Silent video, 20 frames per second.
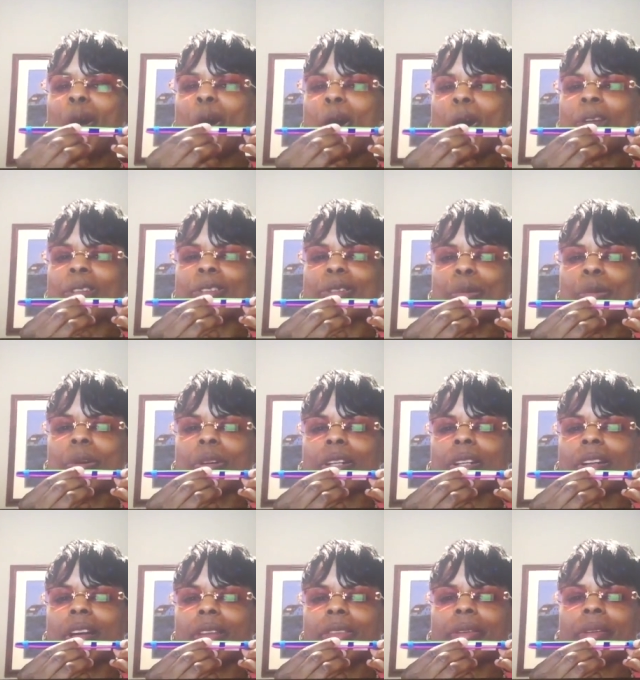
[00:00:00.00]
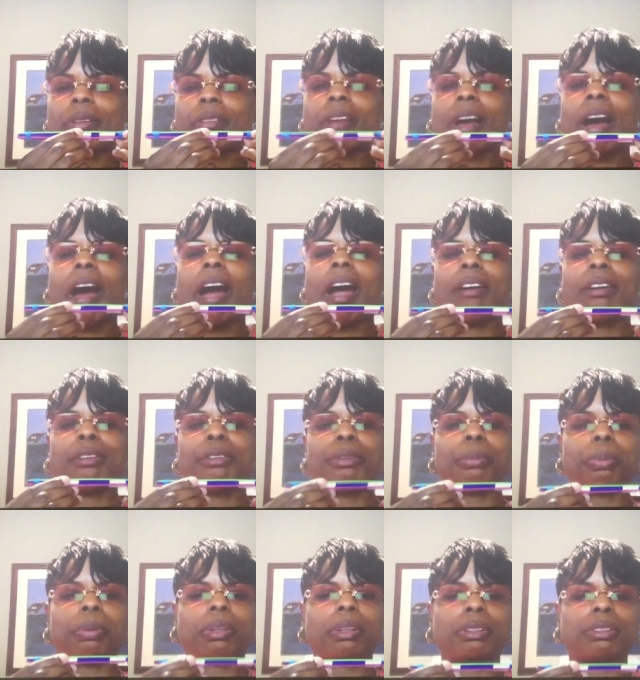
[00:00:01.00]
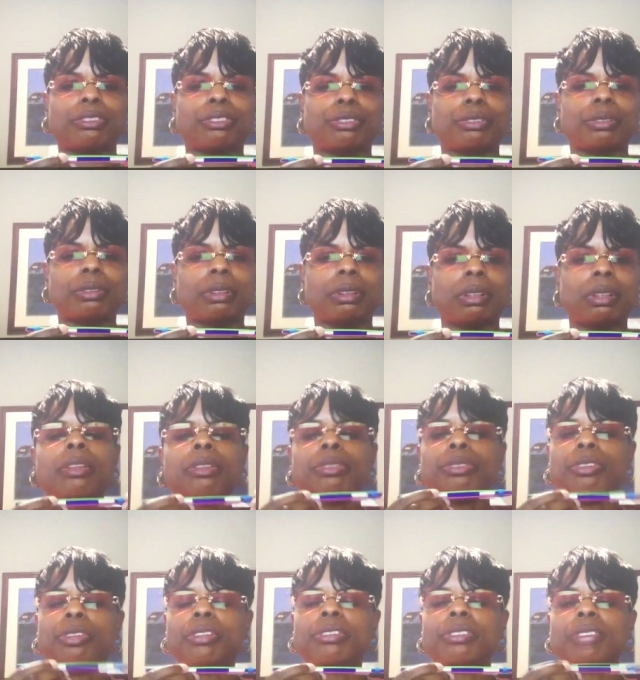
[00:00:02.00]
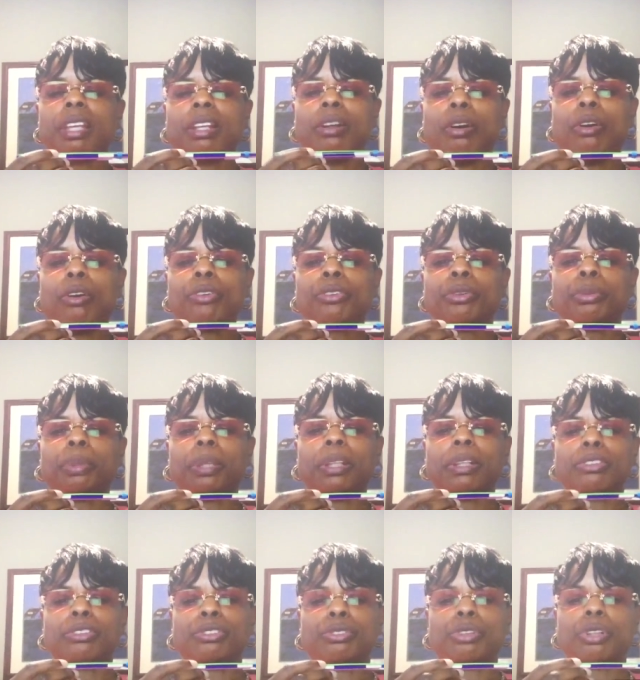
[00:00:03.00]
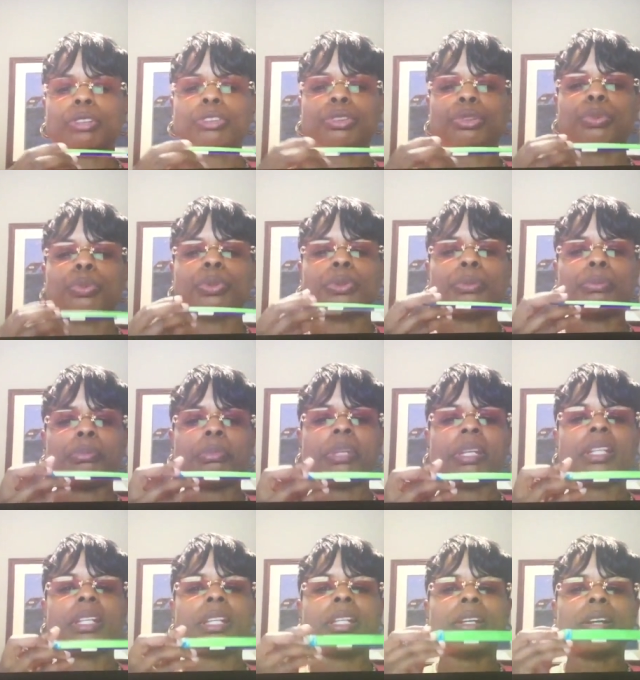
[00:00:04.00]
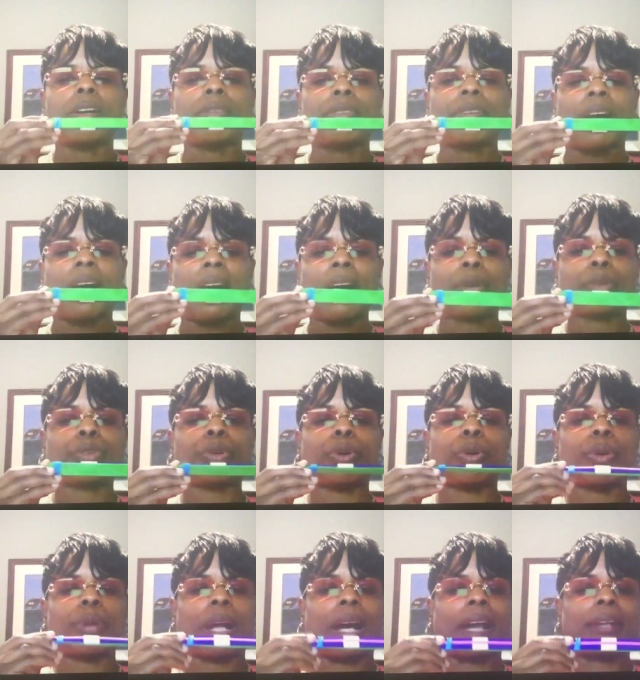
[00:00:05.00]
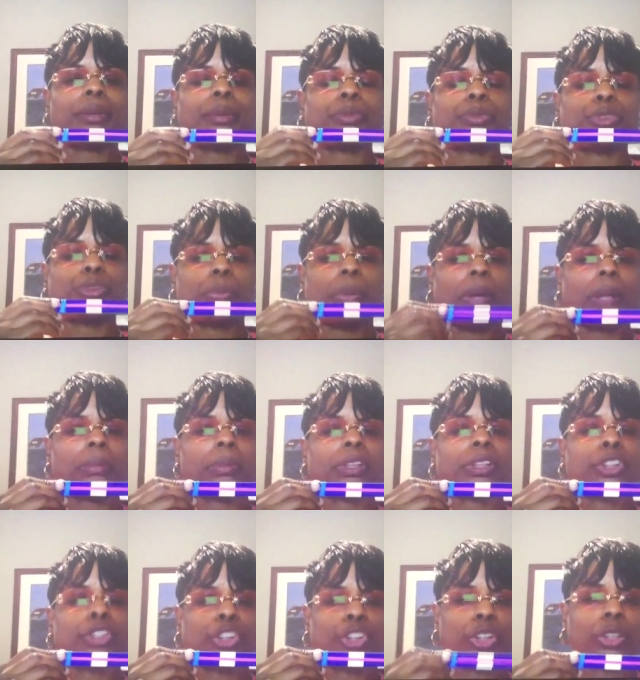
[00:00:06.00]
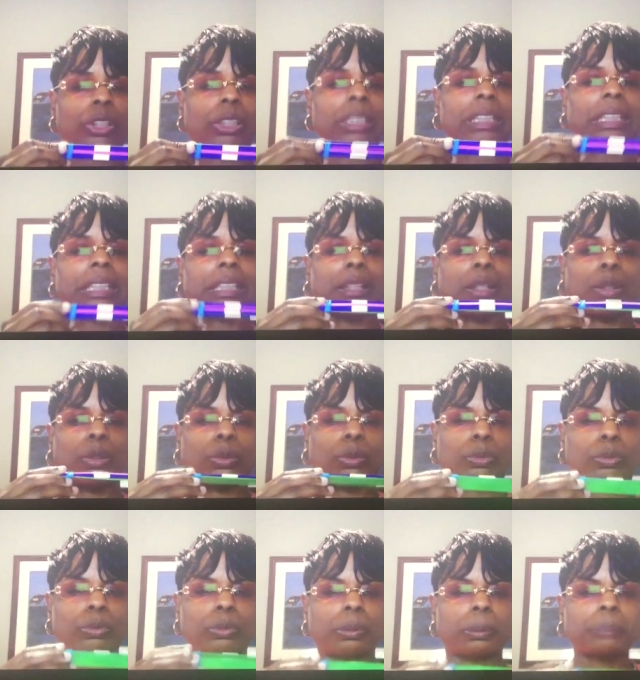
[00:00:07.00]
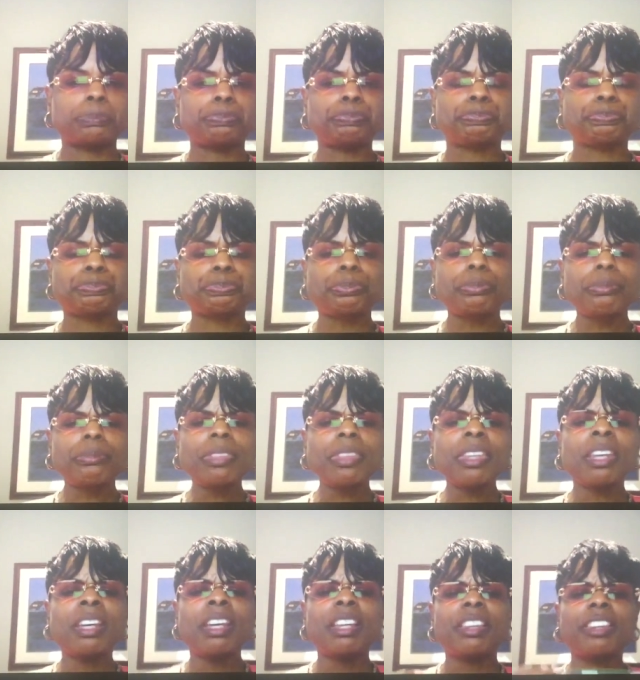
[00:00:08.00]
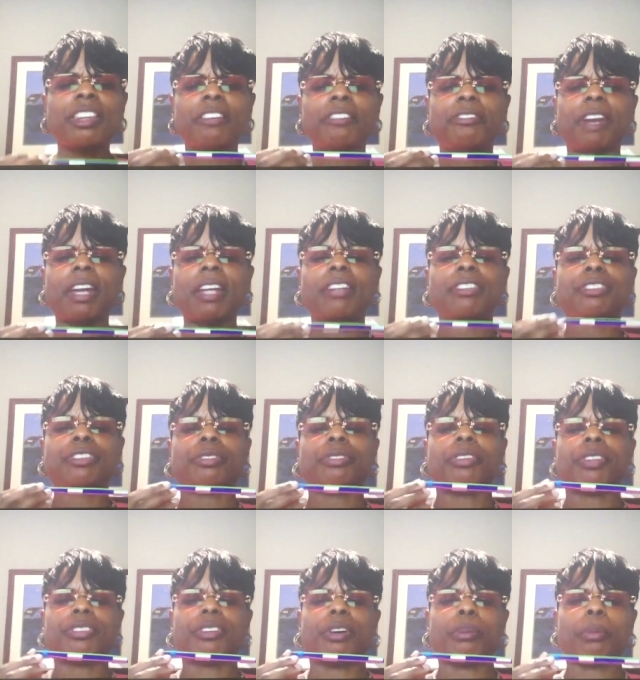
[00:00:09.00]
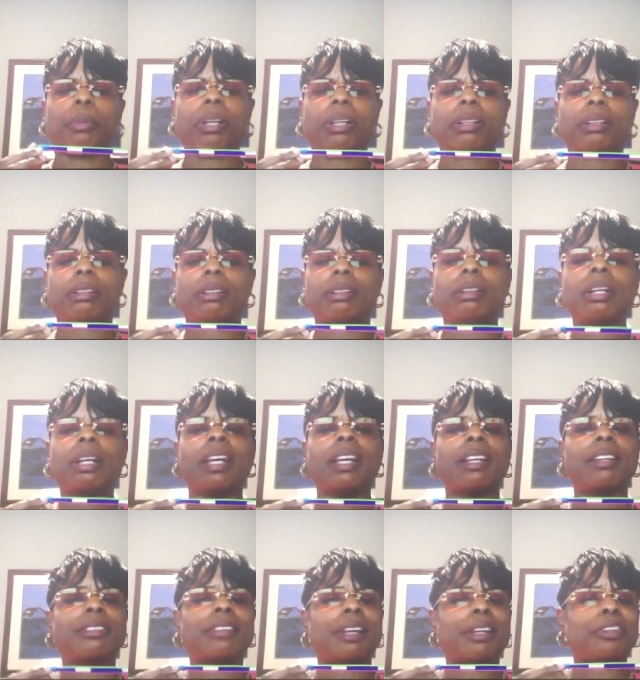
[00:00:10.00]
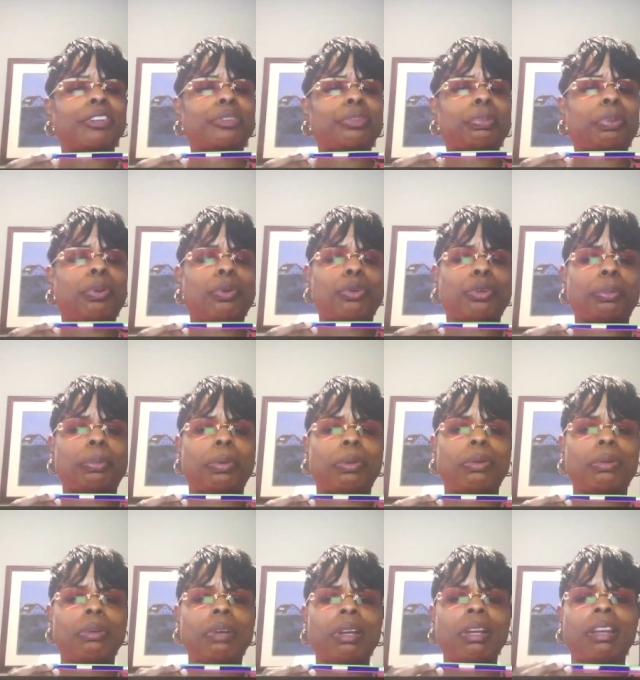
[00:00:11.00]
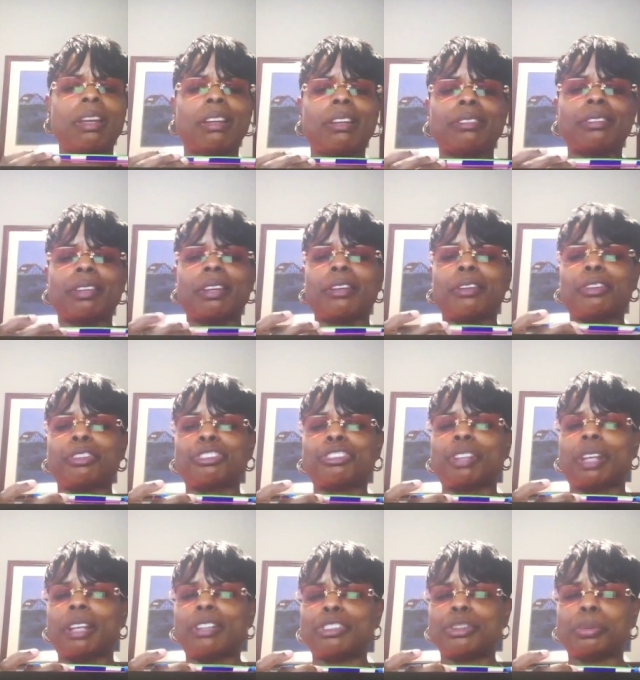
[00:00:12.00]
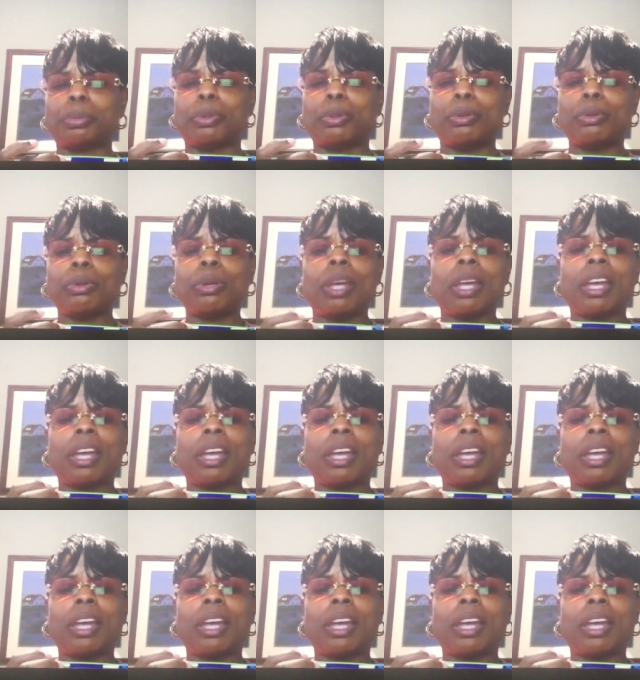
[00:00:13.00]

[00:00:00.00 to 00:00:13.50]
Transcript: are to one another, the higher the pitch. This can also be constructed with many of the household items you probably currently own. The advantage of this harmonica is that it's portable, it's interchangeable